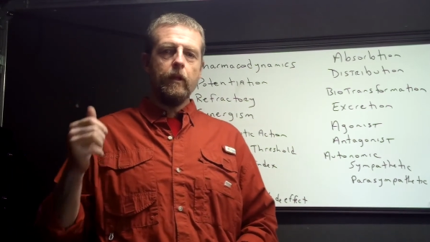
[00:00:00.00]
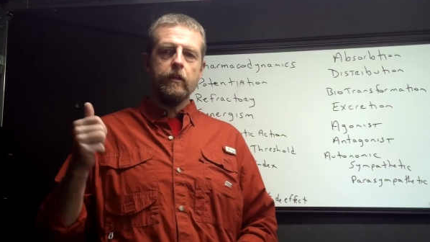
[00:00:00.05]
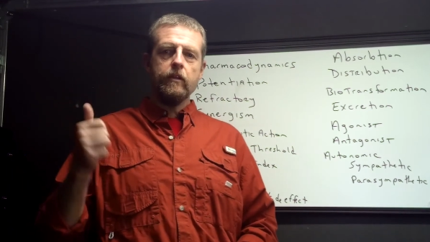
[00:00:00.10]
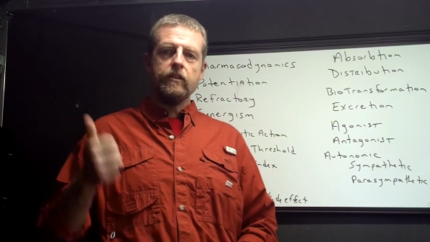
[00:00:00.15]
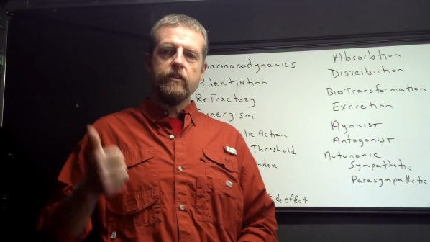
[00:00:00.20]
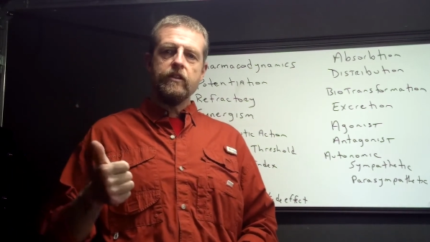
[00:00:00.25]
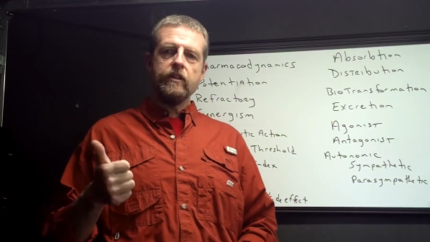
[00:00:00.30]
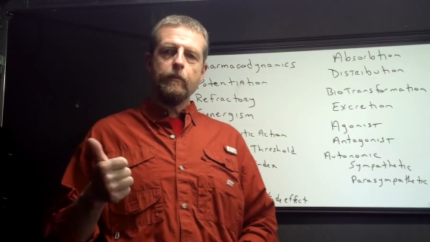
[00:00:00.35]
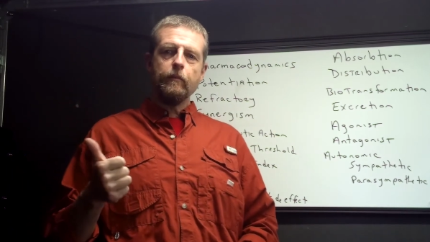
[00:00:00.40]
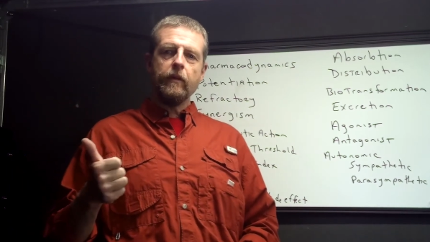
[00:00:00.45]

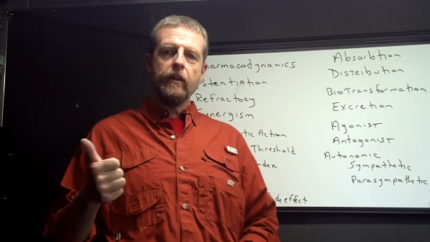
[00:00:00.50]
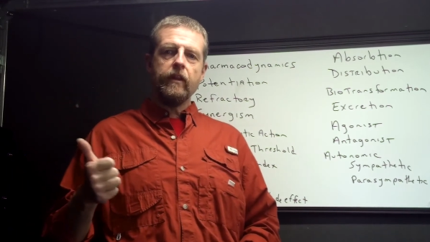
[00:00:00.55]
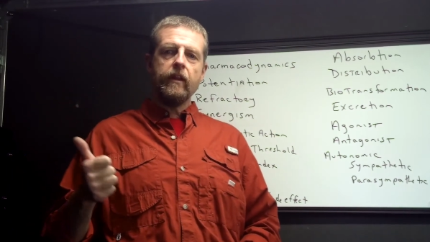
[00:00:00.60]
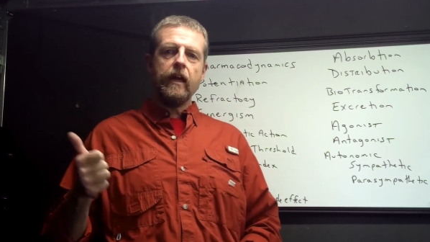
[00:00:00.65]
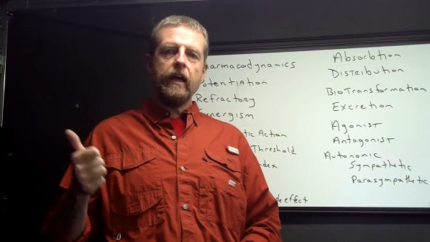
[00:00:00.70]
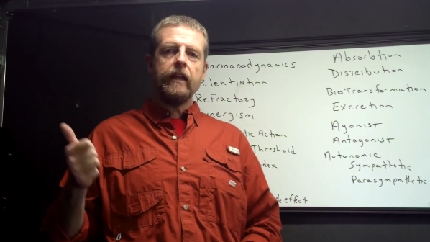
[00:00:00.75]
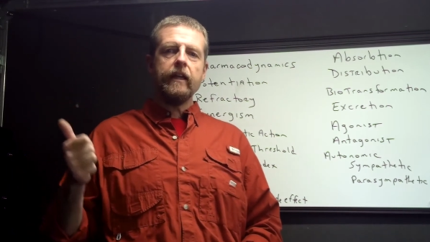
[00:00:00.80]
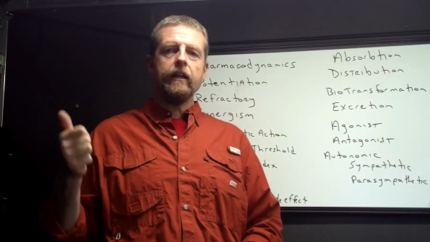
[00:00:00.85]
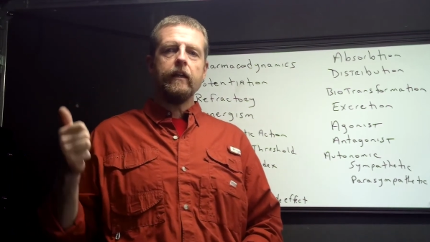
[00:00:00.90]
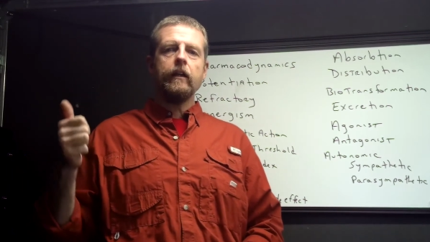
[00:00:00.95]

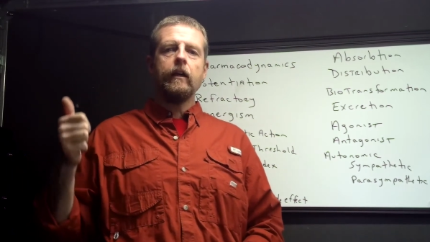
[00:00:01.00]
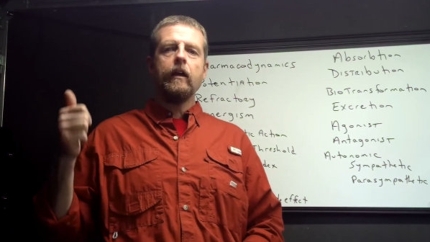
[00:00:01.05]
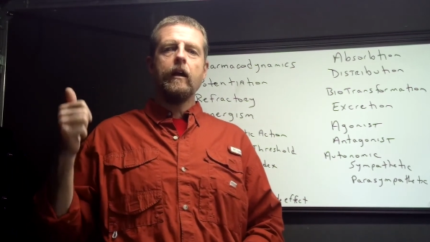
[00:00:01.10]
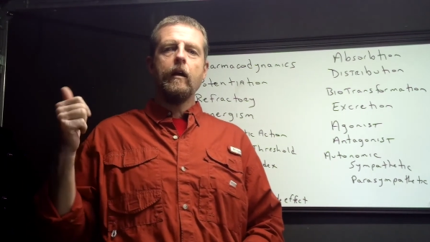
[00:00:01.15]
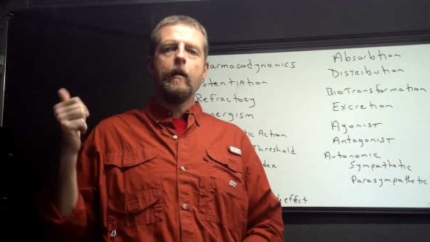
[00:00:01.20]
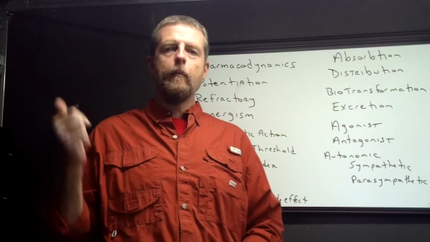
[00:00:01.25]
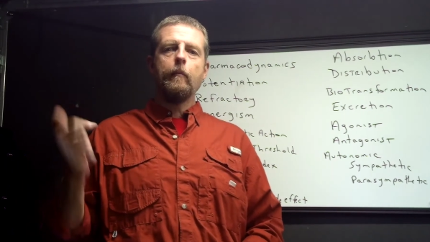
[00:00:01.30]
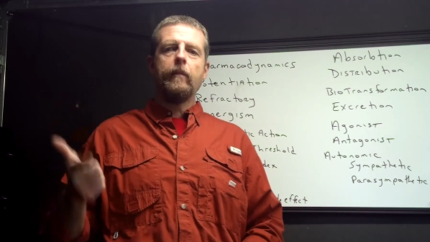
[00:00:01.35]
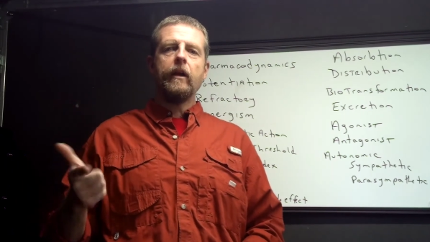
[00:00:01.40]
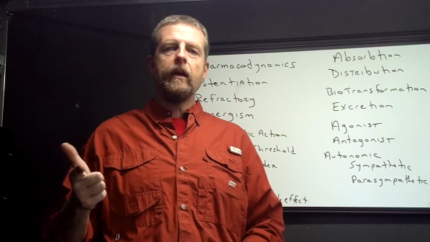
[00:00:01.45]
sympathetic,
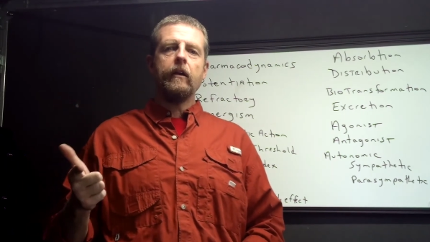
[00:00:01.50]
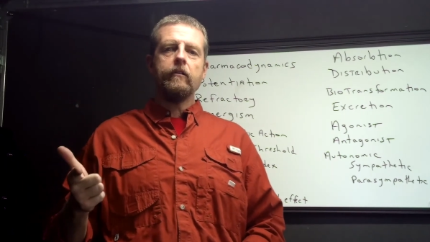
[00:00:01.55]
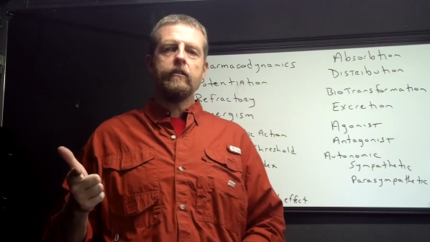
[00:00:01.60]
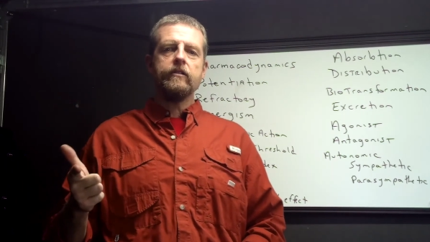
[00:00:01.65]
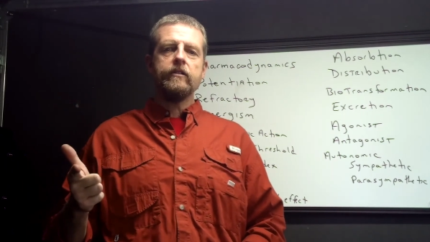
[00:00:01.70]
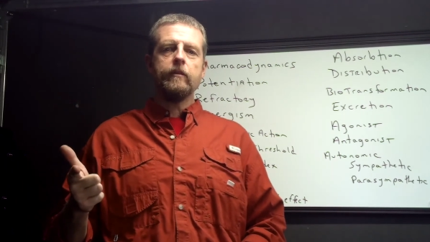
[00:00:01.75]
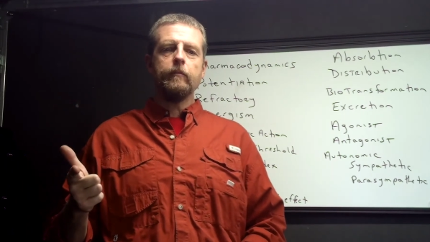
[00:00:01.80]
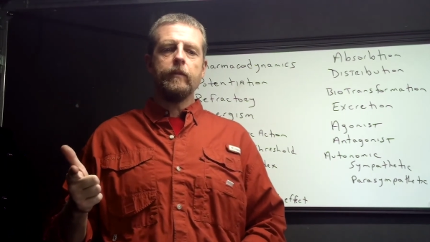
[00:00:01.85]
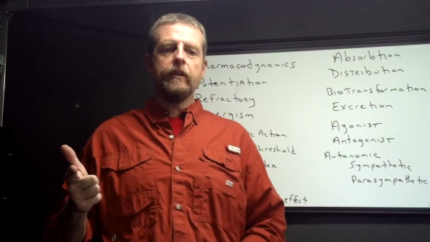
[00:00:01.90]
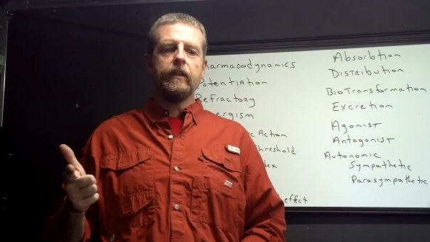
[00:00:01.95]

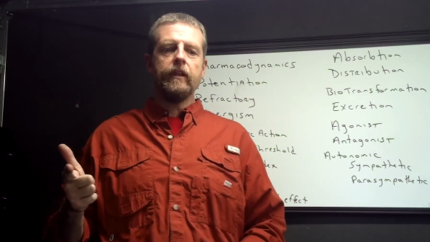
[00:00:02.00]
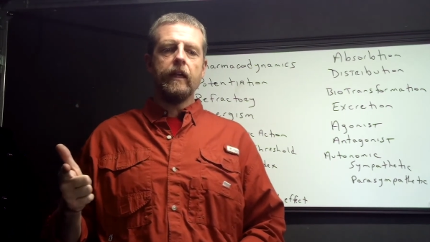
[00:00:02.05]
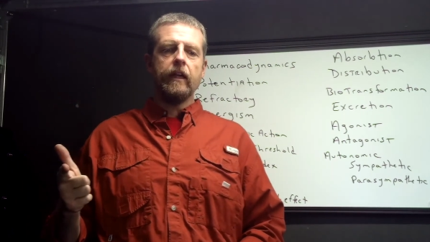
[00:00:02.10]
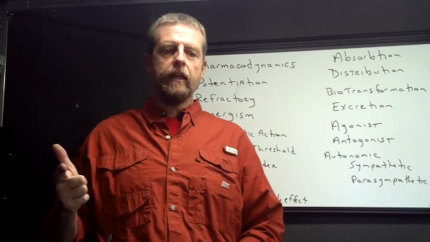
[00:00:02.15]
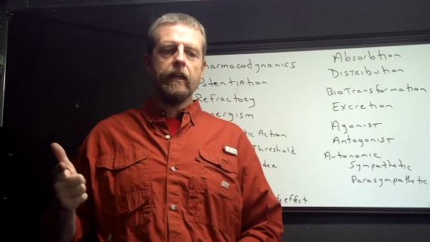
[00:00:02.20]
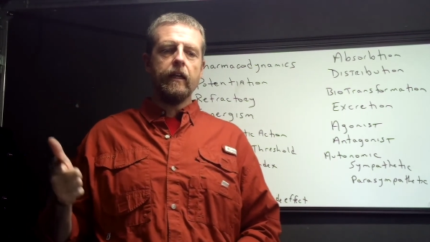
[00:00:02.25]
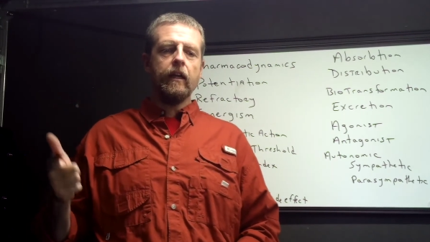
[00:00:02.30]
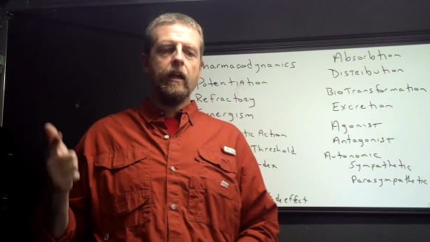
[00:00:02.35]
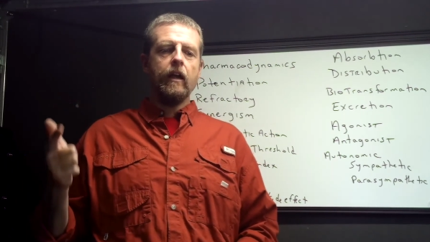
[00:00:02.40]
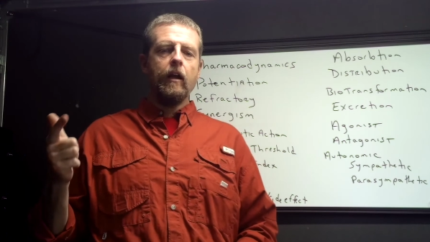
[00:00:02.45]
parasympathetic.